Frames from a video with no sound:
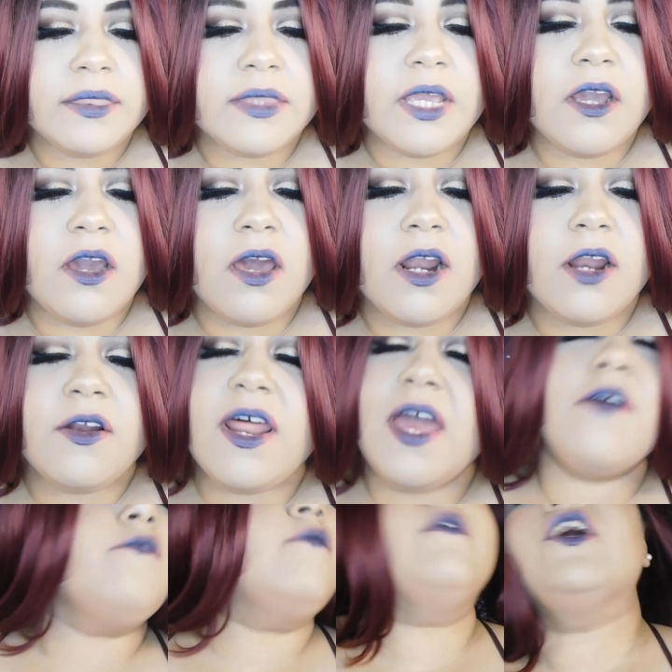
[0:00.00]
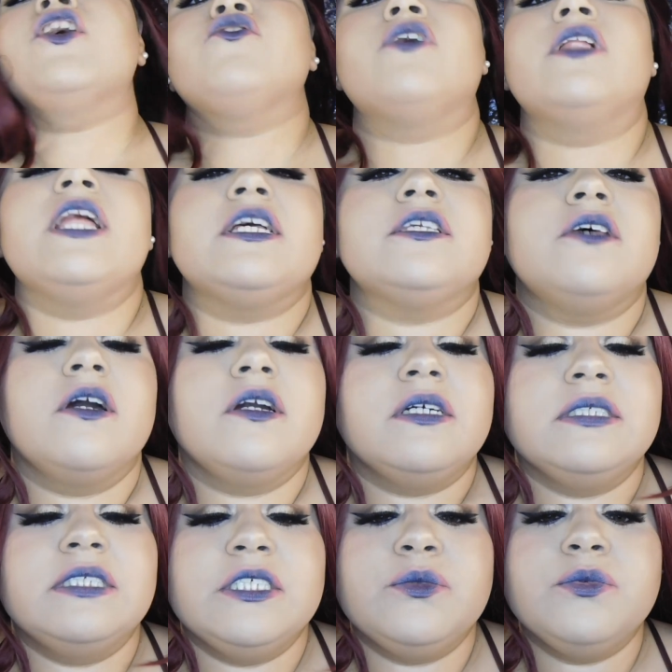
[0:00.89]
thank God I don't have acrylics on,
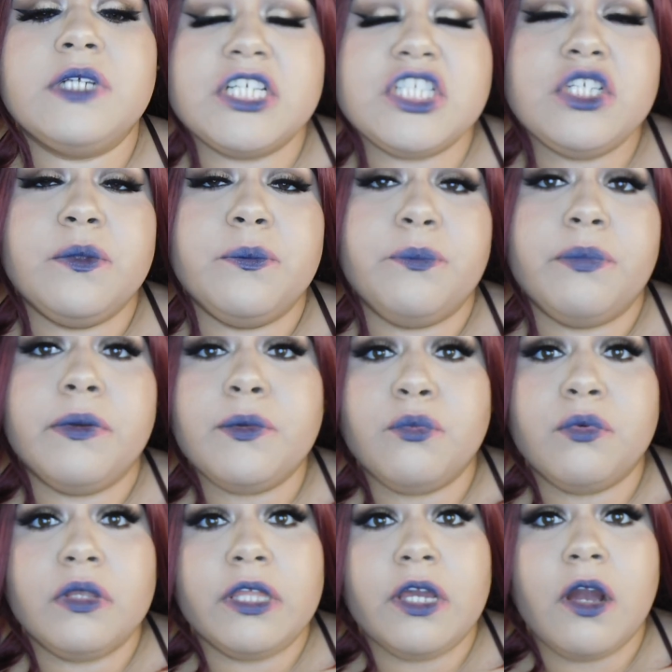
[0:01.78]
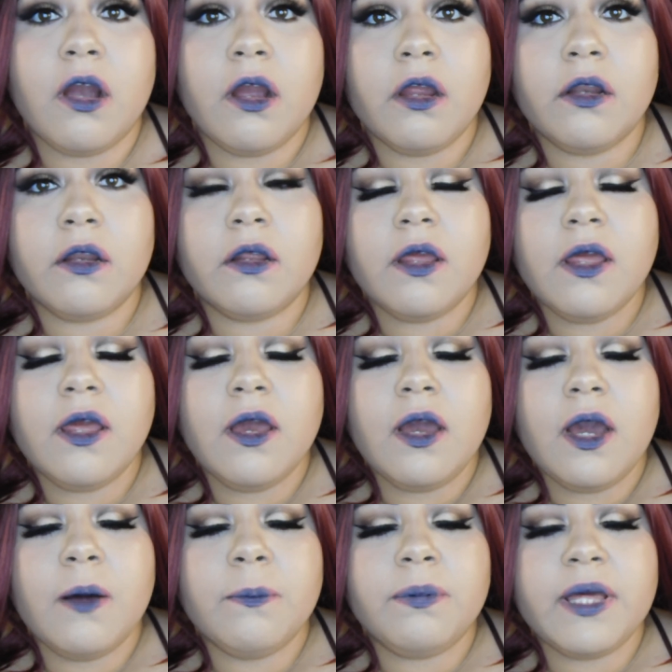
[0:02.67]
because this would actually be really hard
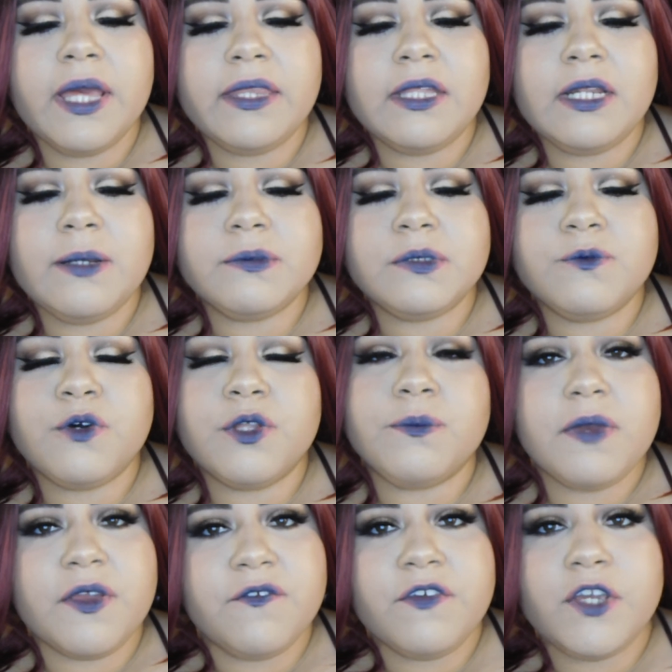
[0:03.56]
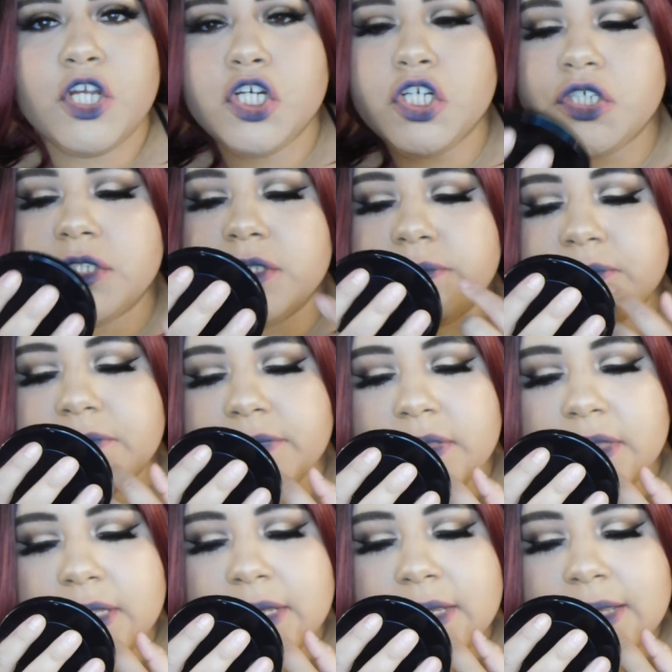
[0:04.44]
applying the lipstick with my fingers.
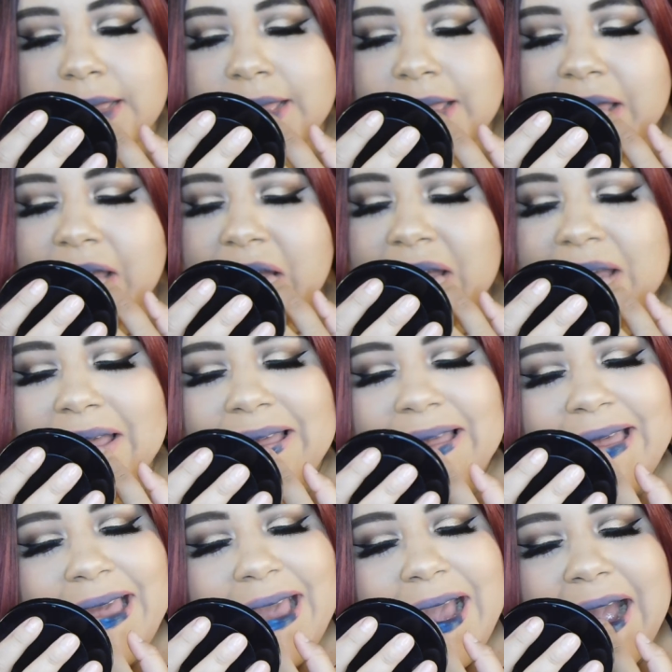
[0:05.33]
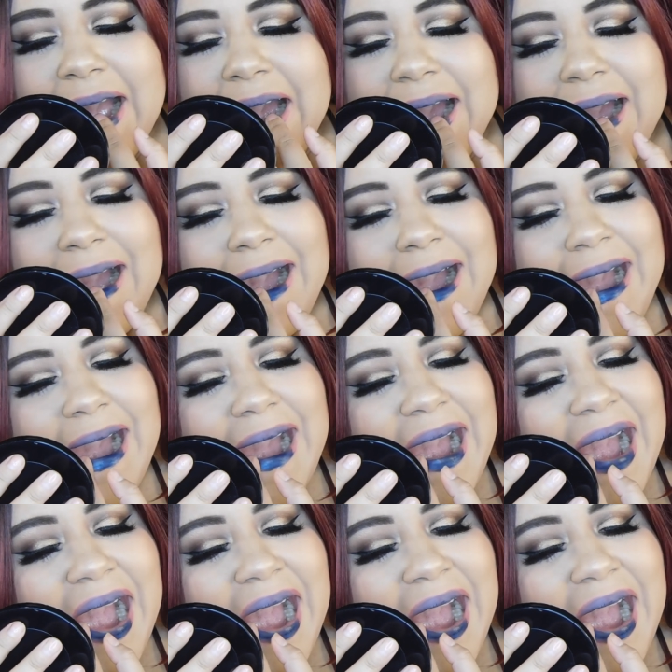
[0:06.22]
Uh,